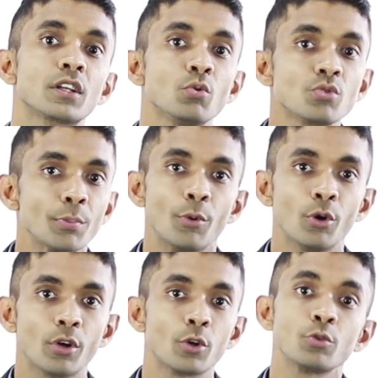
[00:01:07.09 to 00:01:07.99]
count
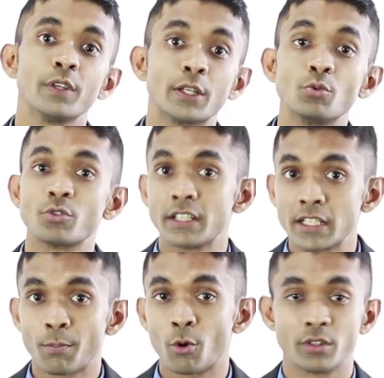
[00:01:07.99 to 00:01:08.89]
upon or we could
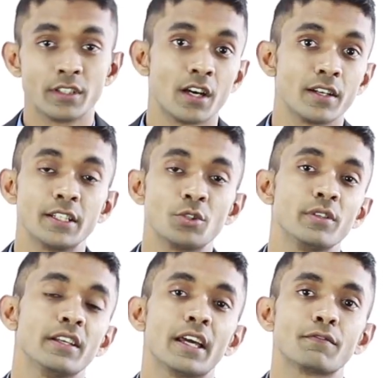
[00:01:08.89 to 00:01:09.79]
rely upon in our
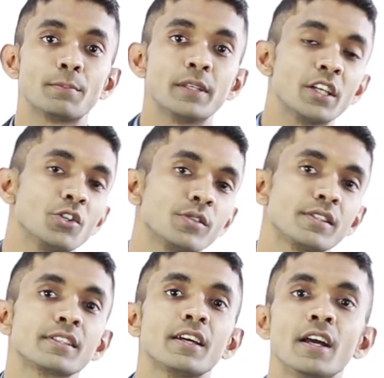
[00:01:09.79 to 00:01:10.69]
day-to-day life
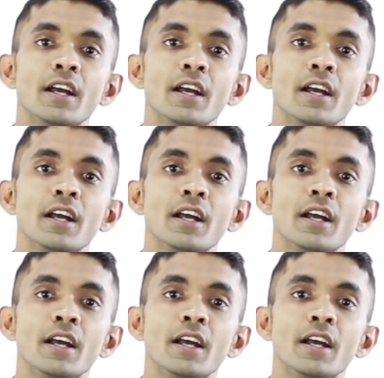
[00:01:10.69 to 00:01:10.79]
applications.